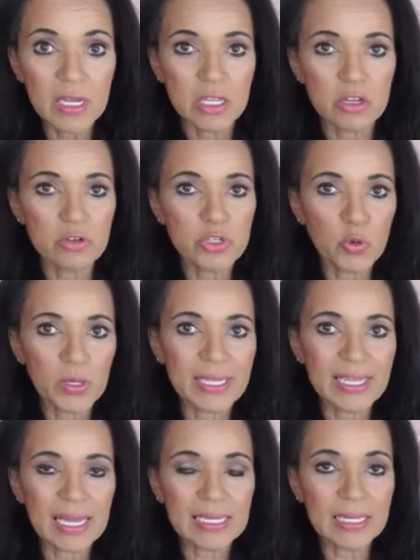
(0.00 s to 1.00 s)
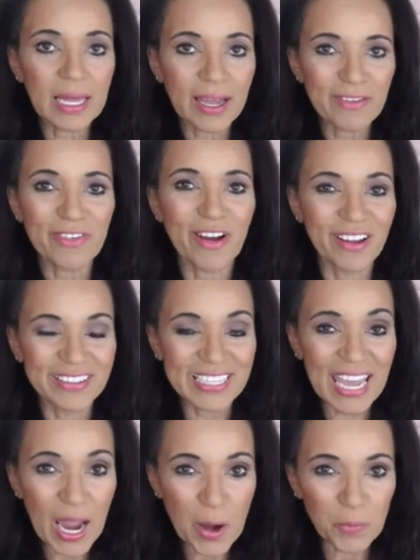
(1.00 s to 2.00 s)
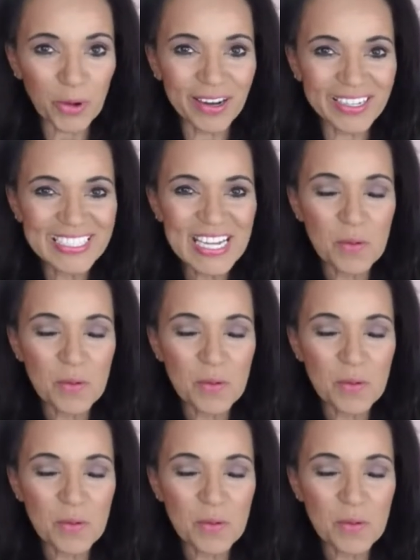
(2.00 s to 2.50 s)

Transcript: you're doing a live on camera,